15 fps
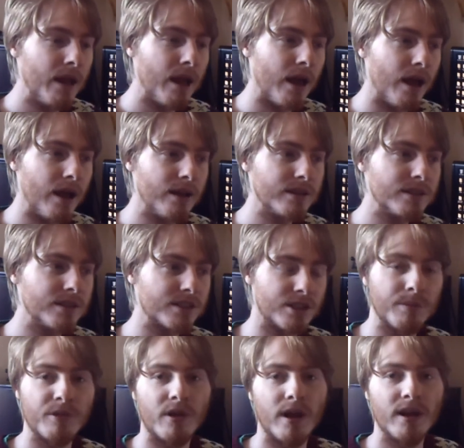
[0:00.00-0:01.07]
uh, to
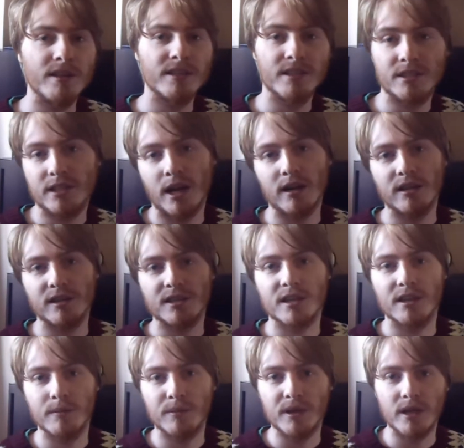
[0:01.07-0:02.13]
summarise, this channel is
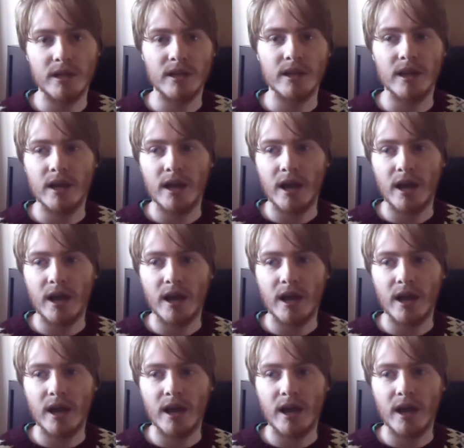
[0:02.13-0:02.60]
going to be